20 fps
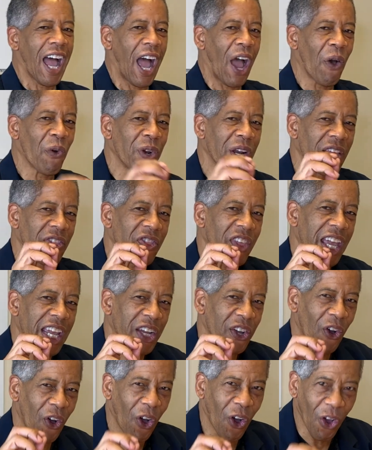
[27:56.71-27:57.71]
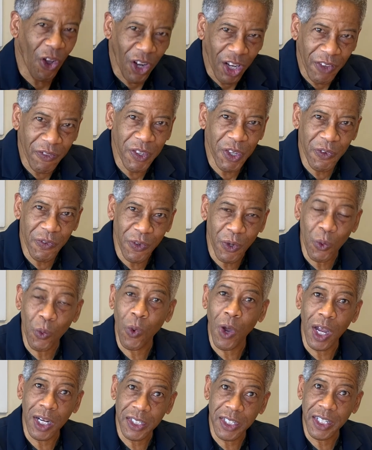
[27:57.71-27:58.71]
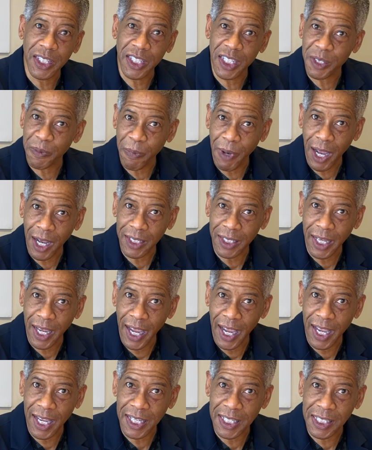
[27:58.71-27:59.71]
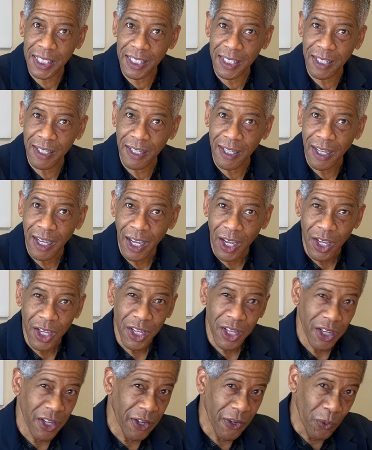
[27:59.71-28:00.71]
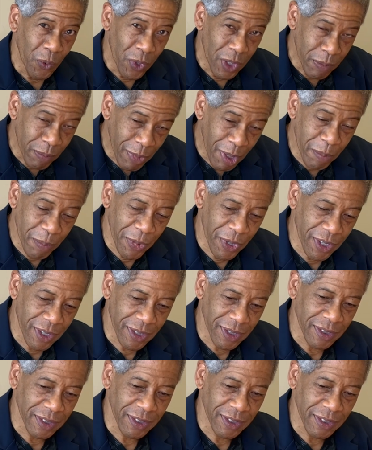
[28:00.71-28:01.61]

I want to thank all of you for watching this podcast. Remember,